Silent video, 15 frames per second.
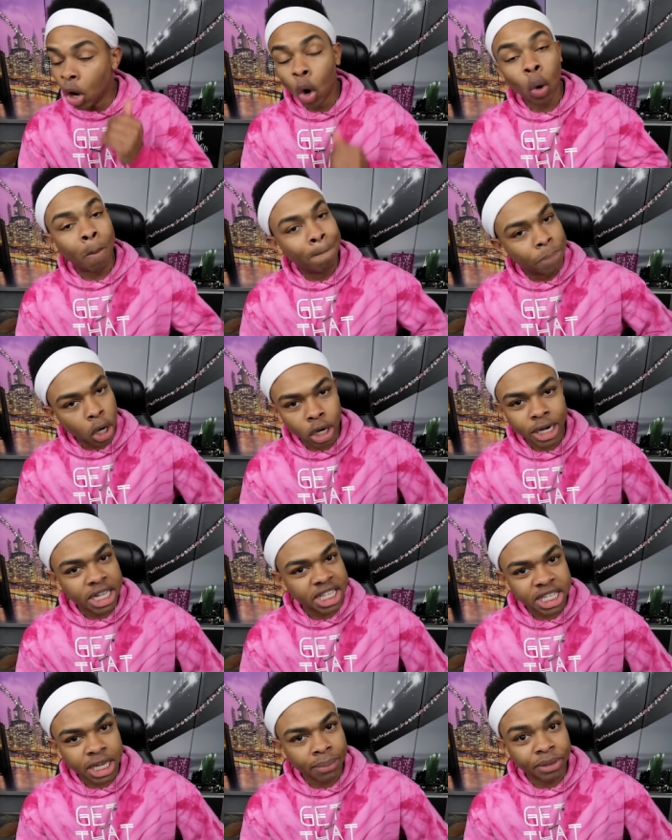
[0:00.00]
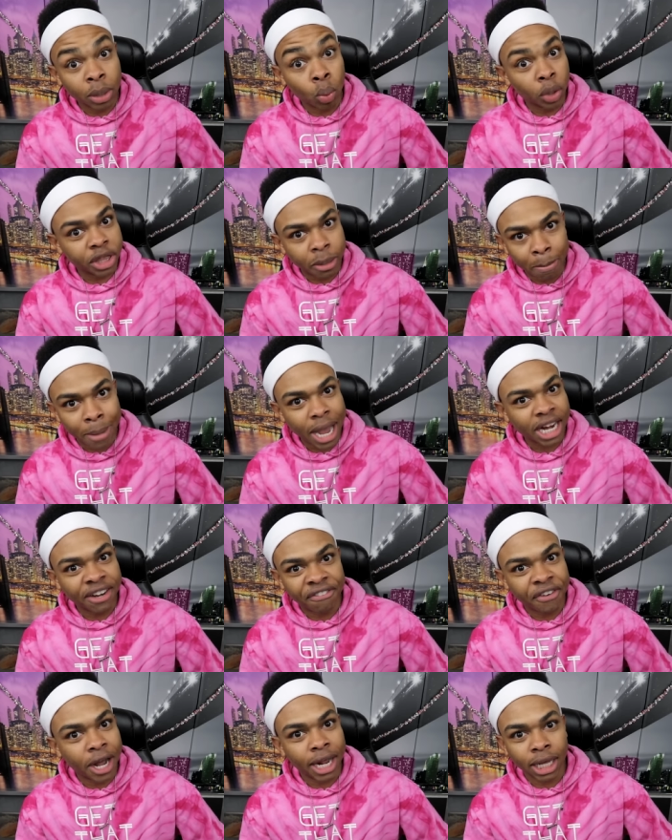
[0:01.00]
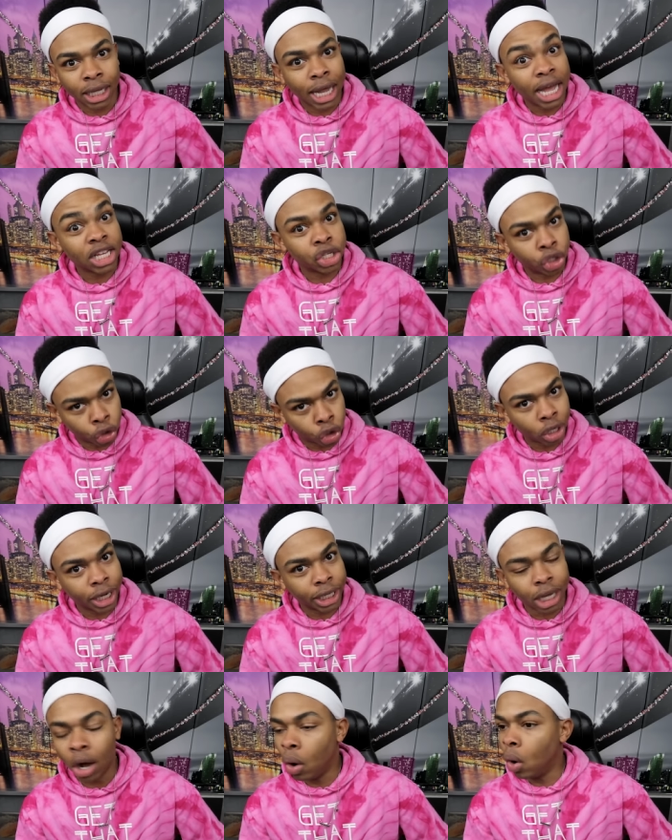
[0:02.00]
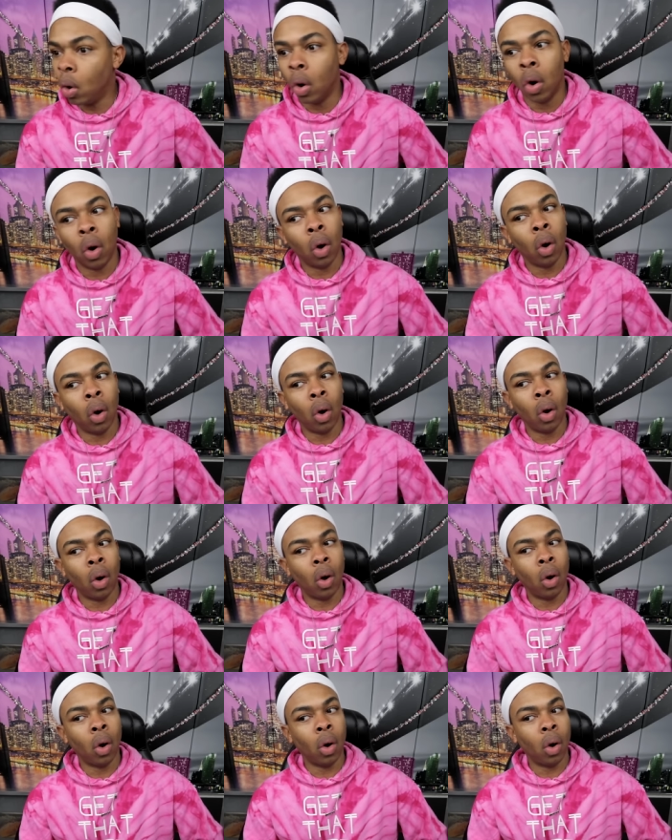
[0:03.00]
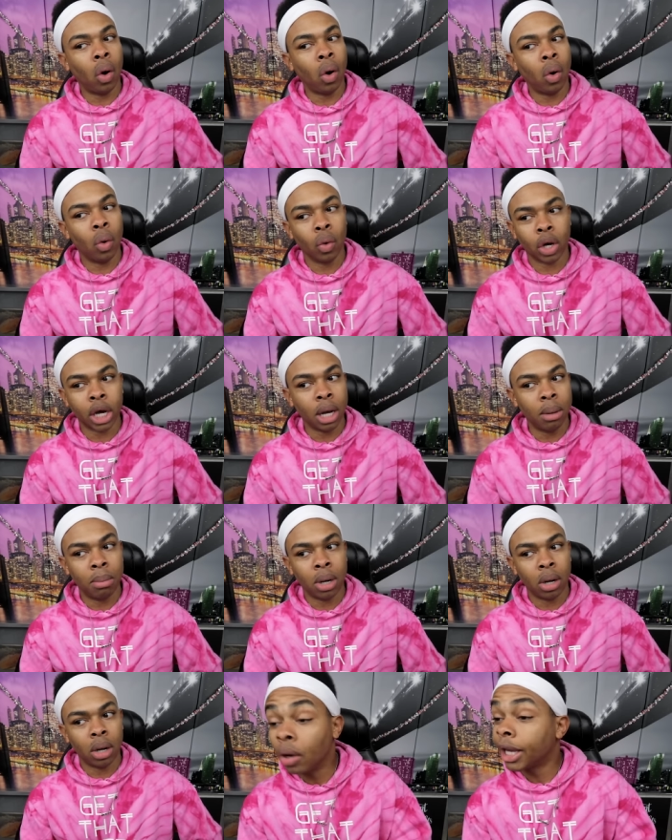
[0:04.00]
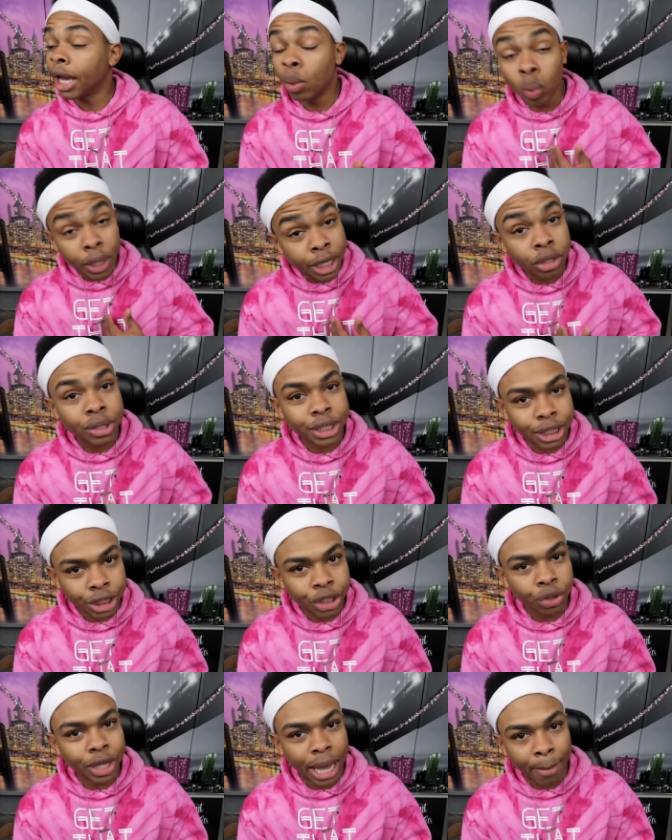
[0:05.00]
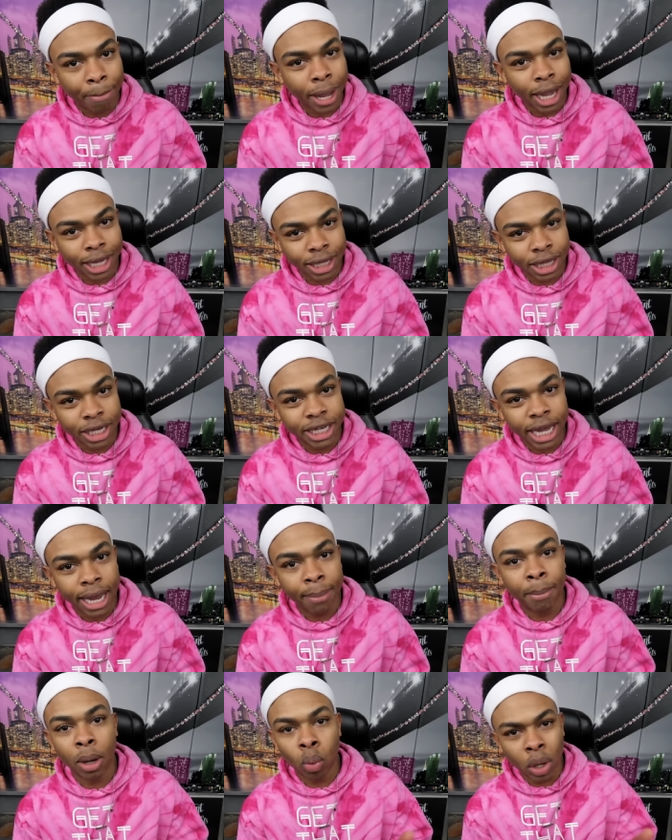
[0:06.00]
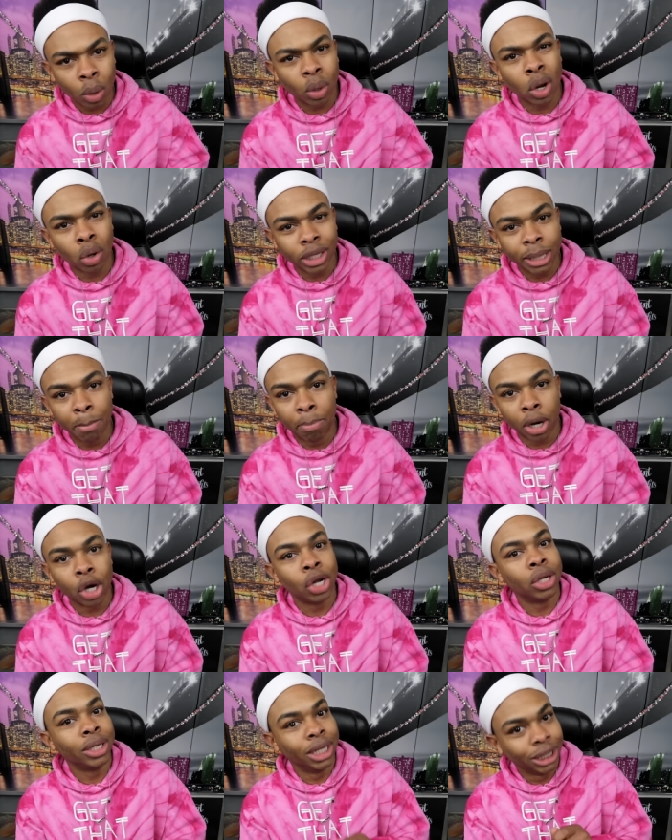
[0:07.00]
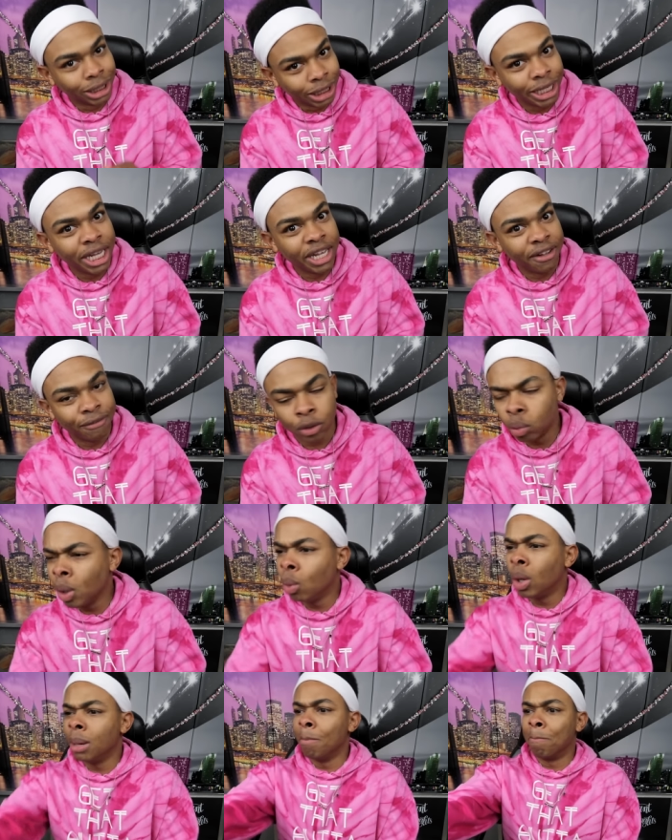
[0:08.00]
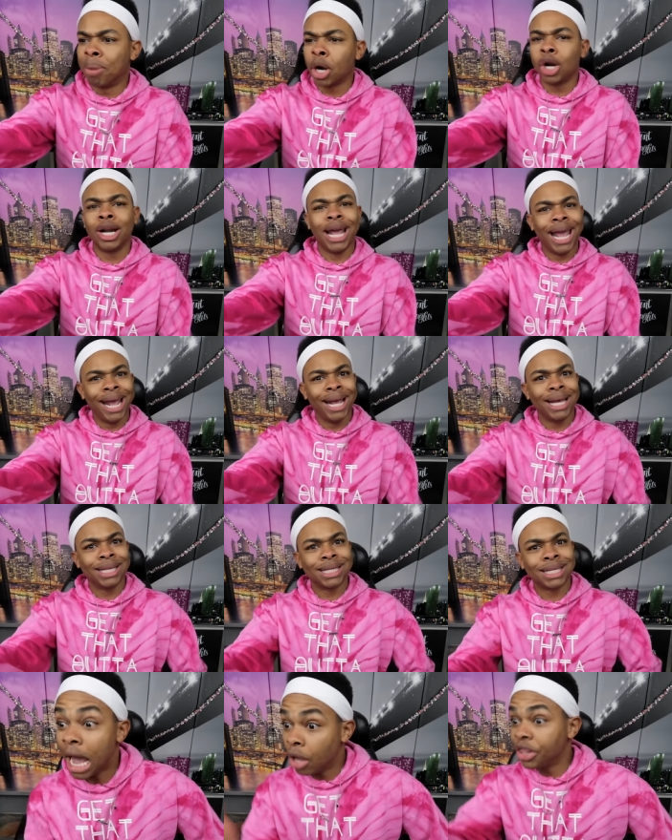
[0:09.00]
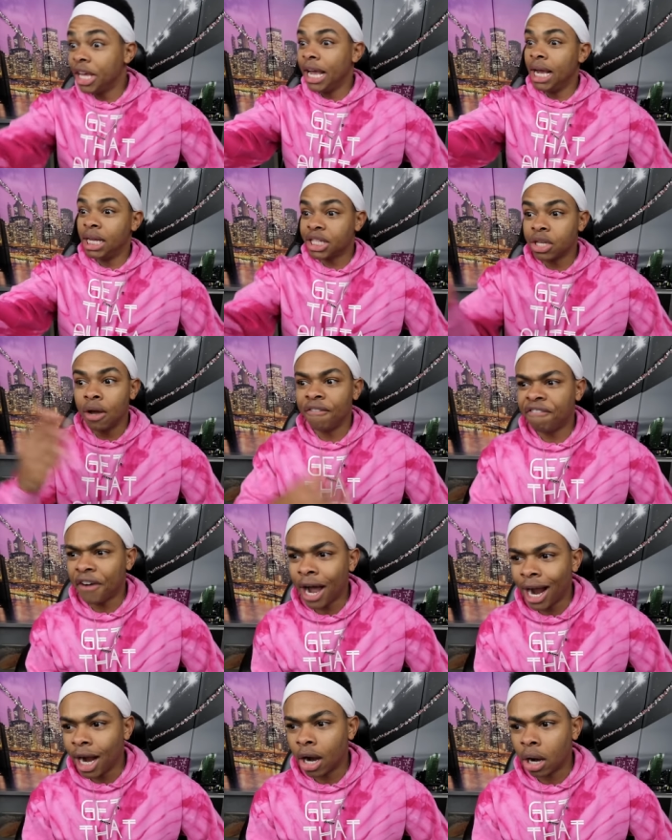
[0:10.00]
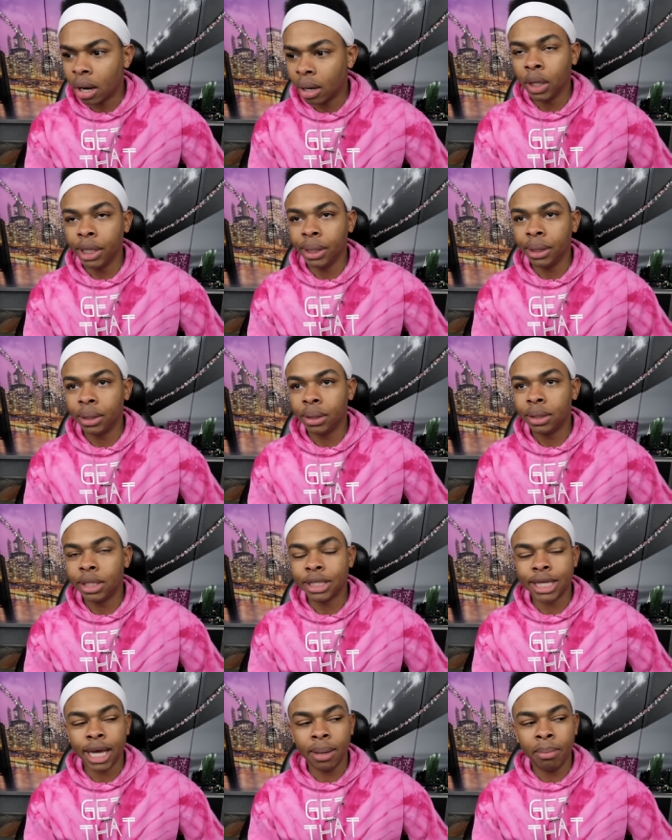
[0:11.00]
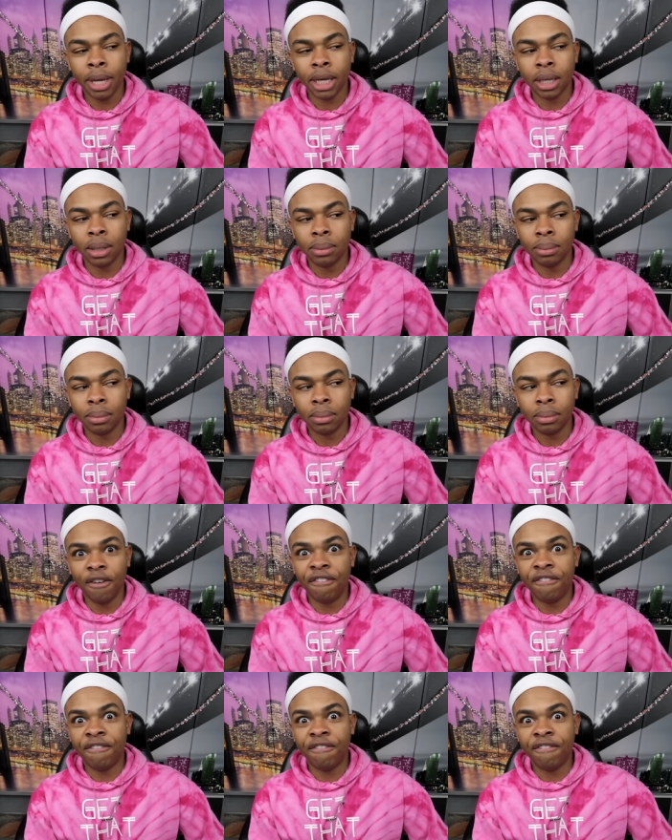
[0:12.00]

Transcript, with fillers: old burning something with the magnifying glass trick. Oh, ho, ho, ho, ho, come on. Okay, we used to do that back in the day, but we would only burn leaves. We wouldn't burn ants. Now the ant's on fire. Wait, does that make them a